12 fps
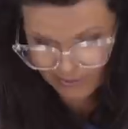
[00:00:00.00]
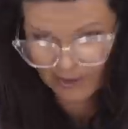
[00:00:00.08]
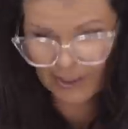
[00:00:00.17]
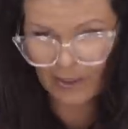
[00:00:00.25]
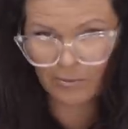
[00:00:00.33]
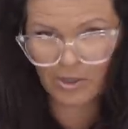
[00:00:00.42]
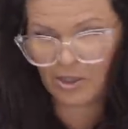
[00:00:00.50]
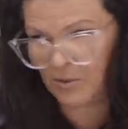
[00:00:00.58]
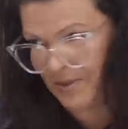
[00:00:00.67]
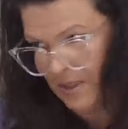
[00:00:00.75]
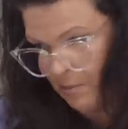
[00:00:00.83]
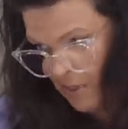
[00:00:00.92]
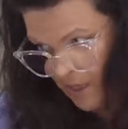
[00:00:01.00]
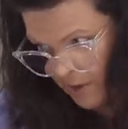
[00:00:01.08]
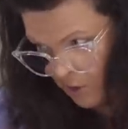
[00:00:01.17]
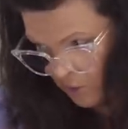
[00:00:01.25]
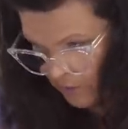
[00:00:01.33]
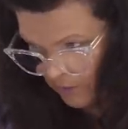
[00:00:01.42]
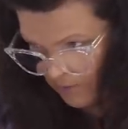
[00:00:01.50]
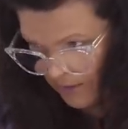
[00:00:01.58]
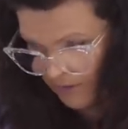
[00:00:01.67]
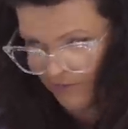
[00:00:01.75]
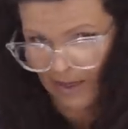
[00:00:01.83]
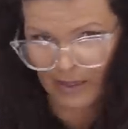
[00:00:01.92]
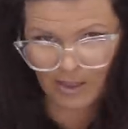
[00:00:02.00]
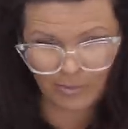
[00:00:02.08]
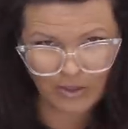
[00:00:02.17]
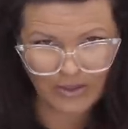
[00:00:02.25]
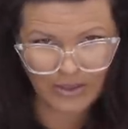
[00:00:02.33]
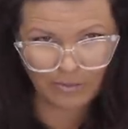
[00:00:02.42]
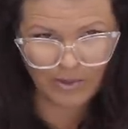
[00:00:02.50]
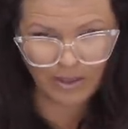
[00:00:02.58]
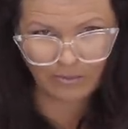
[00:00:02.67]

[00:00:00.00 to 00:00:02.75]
We could get him to do some kind of chore, like the vacuuming or something.